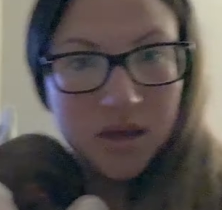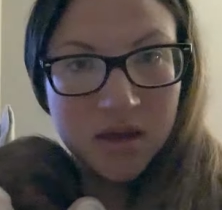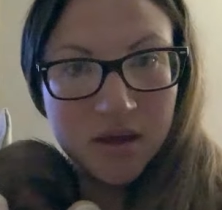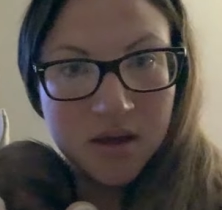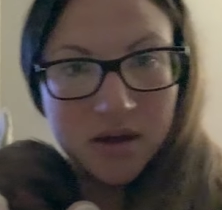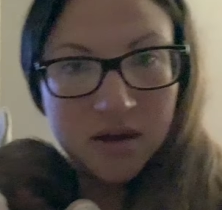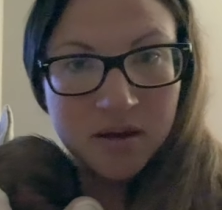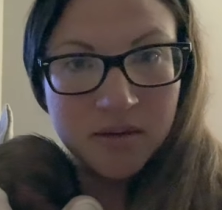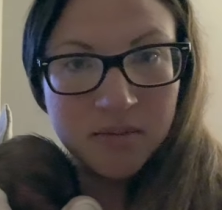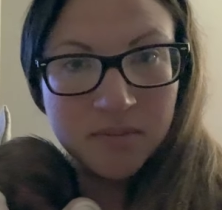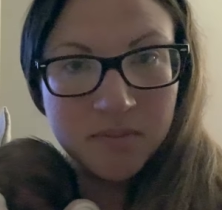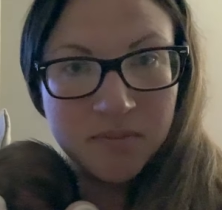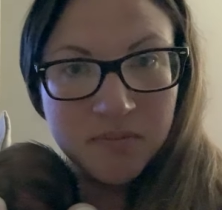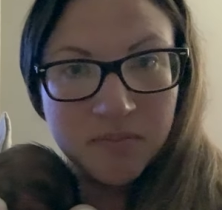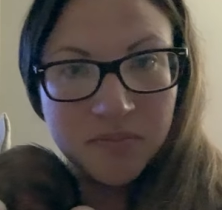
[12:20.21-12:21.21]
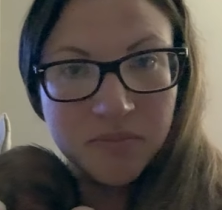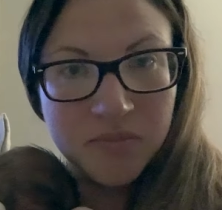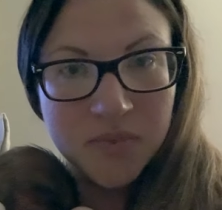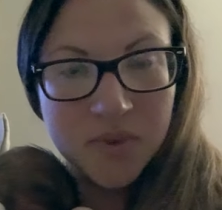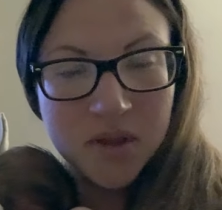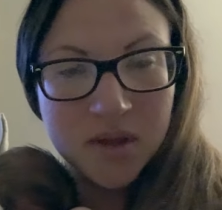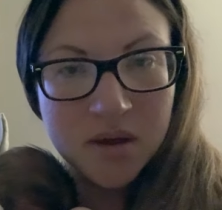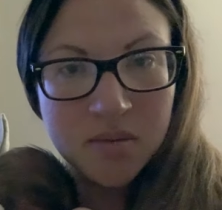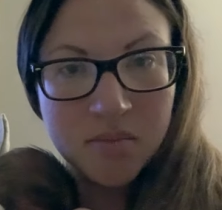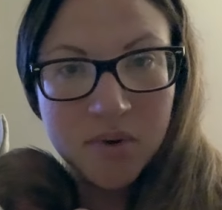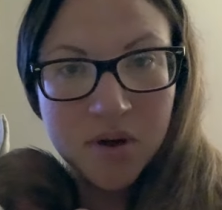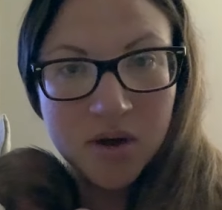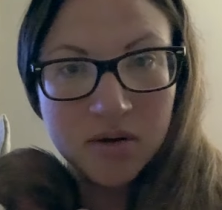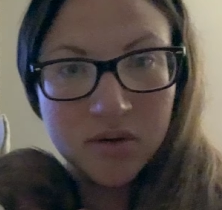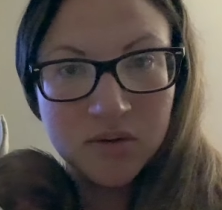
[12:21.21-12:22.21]
um, a
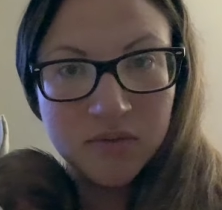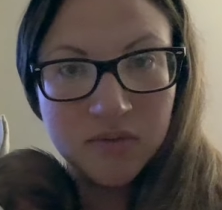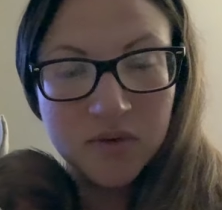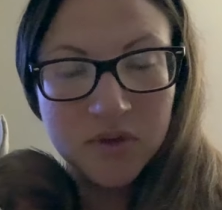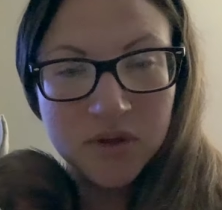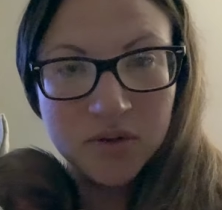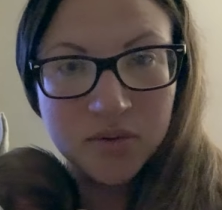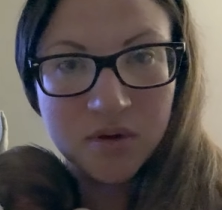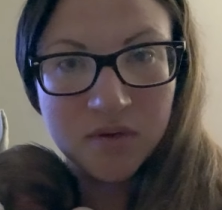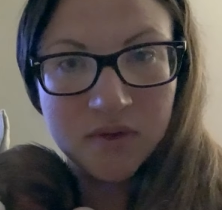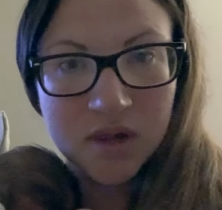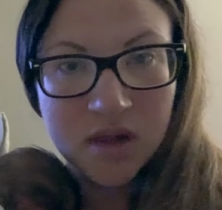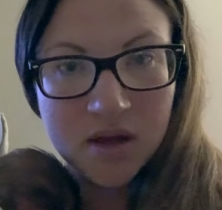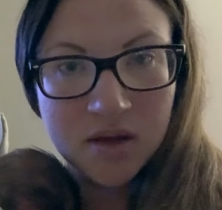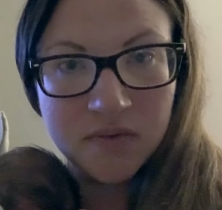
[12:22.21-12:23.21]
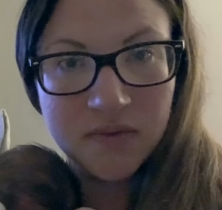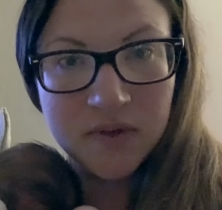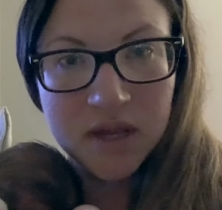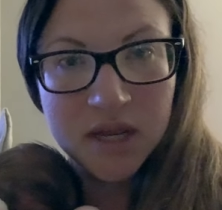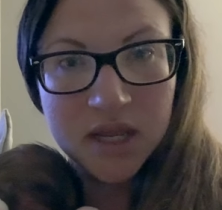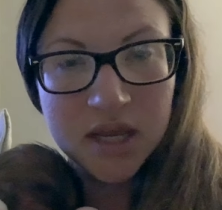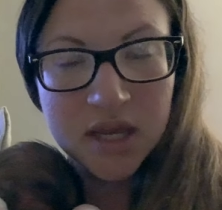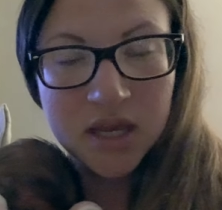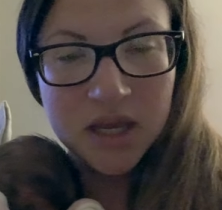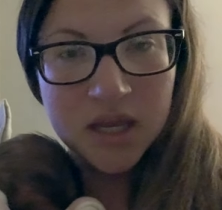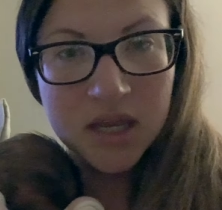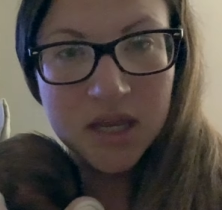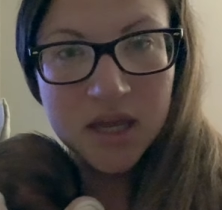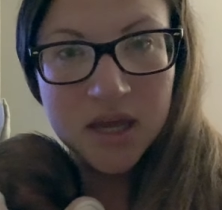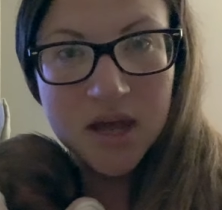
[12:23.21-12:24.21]
bottle for the twelve o'clock feeding,
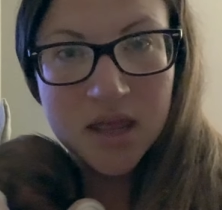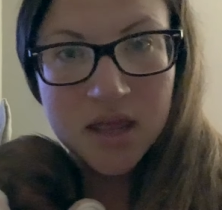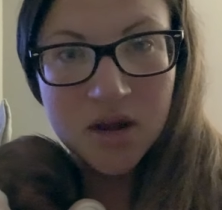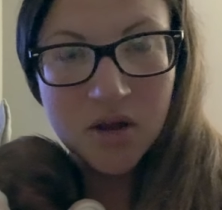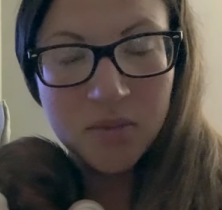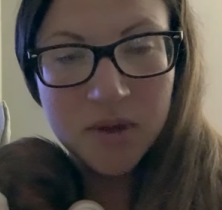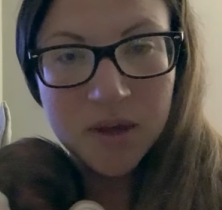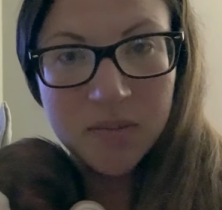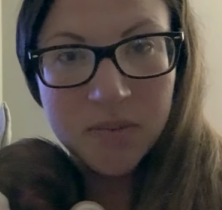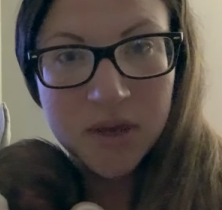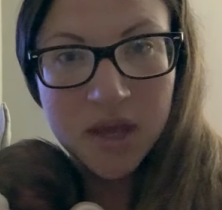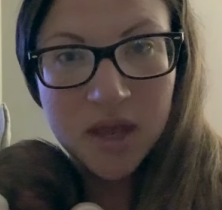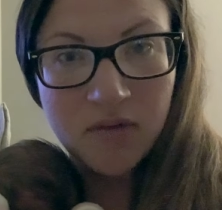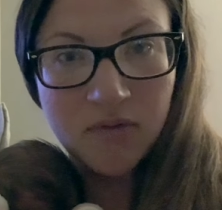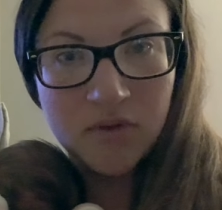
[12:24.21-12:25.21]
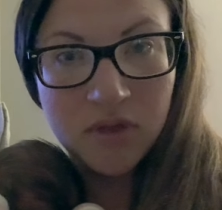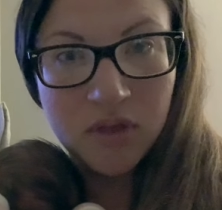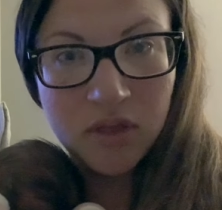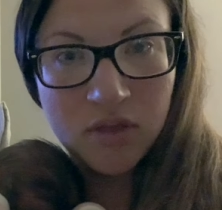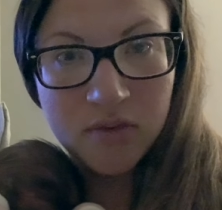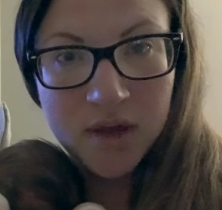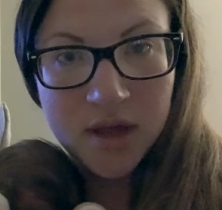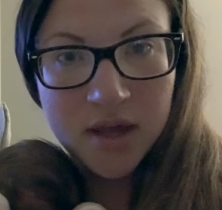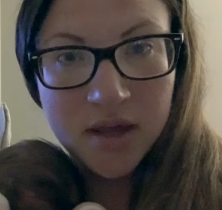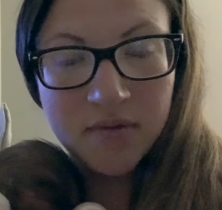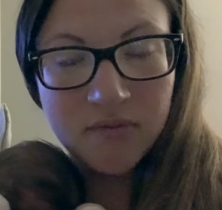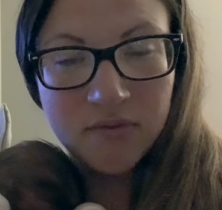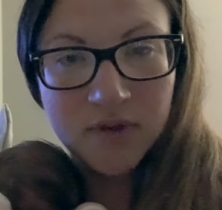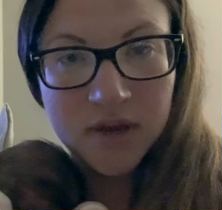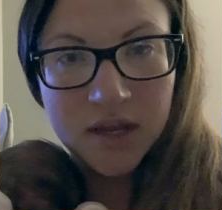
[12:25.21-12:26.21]
and then I'll be up again for the three a m
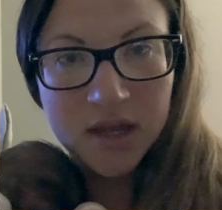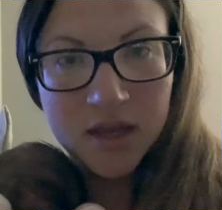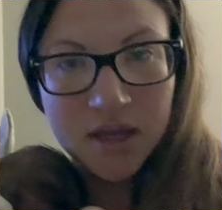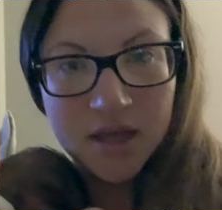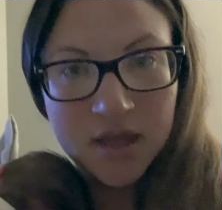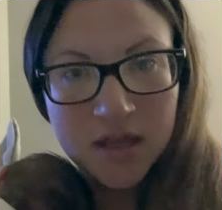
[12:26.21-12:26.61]
feeding.